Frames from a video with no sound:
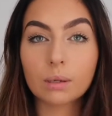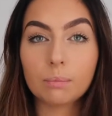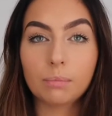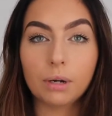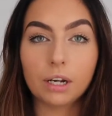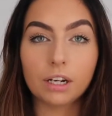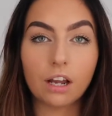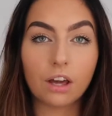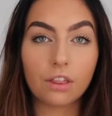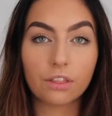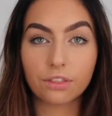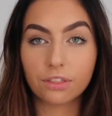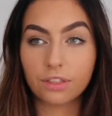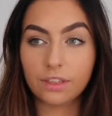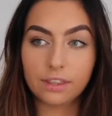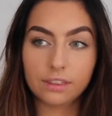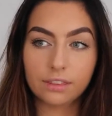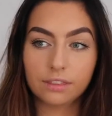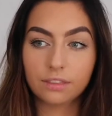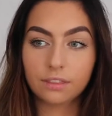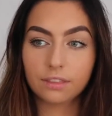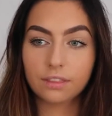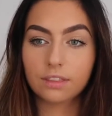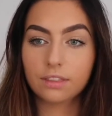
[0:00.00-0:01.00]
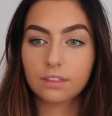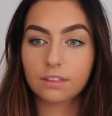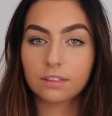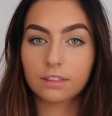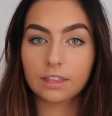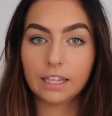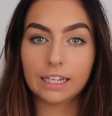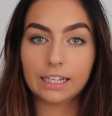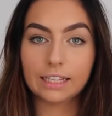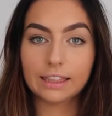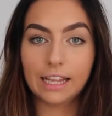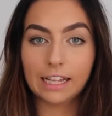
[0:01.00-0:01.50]
but other than
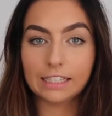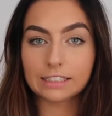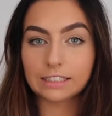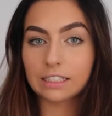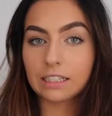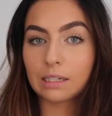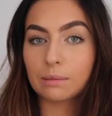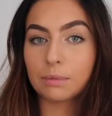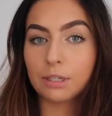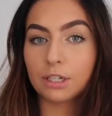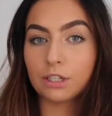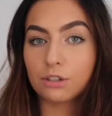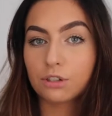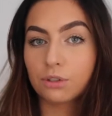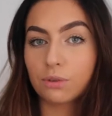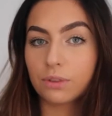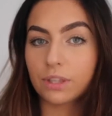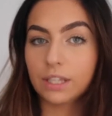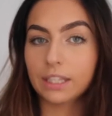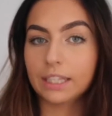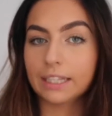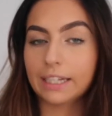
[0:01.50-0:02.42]
like that's going to be a new thing.